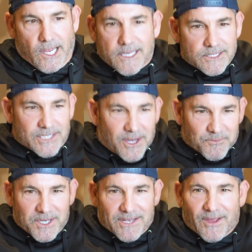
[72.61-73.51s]
Taking
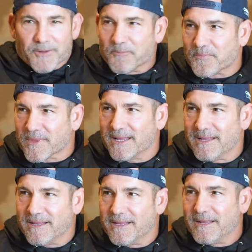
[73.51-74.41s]
something like
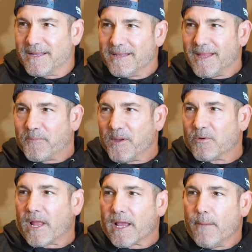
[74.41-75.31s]

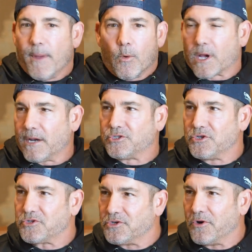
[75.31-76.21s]
people are like, hey man, what kind
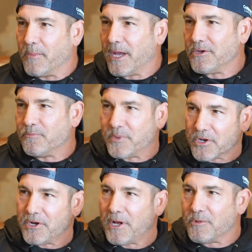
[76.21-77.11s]
of juice you on, man? You
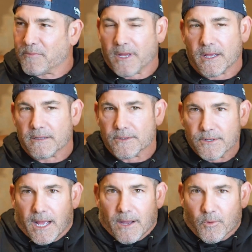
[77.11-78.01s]
building up
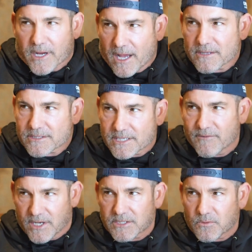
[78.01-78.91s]
dude, I work out
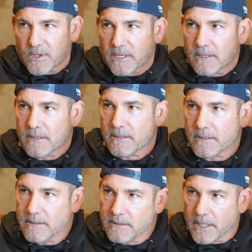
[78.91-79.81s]
7 days a week.
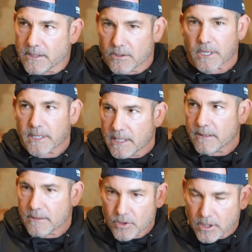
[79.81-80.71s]
Like you're
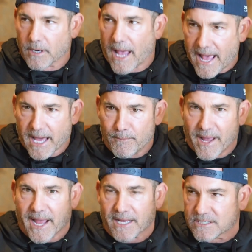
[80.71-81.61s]
gonna
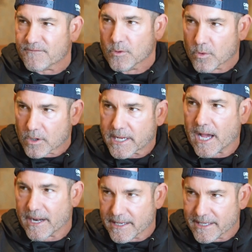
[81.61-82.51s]
add mass if you
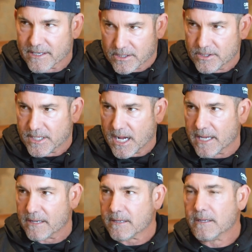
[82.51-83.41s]
work out and get a good
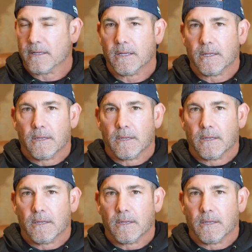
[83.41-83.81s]
diet.